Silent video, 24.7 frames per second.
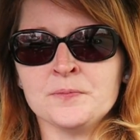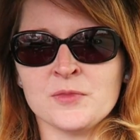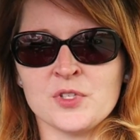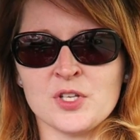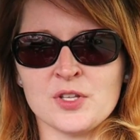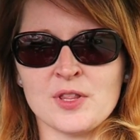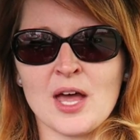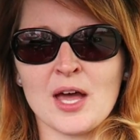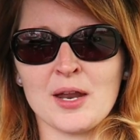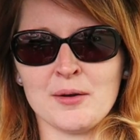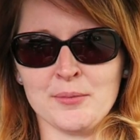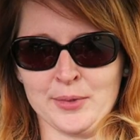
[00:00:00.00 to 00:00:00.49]

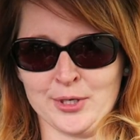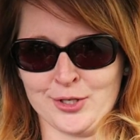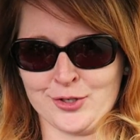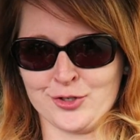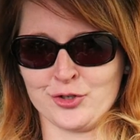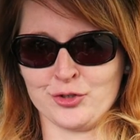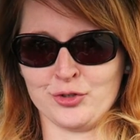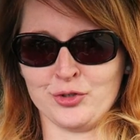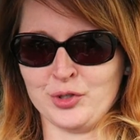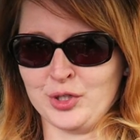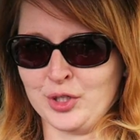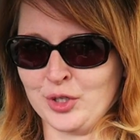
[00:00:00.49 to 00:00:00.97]
to that and make
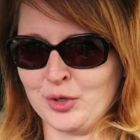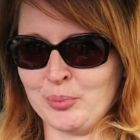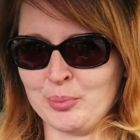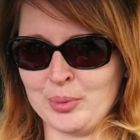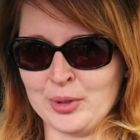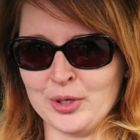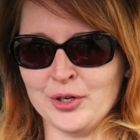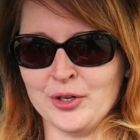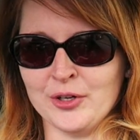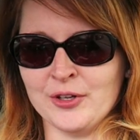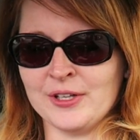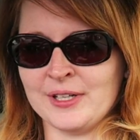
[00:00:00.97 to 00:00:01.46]
sure you get a
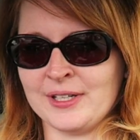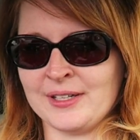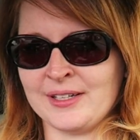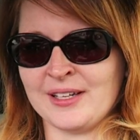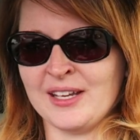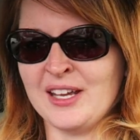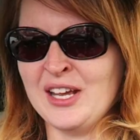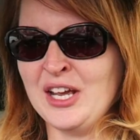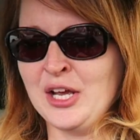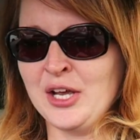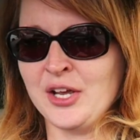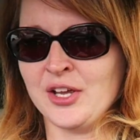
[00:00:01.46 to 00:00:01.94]
bill and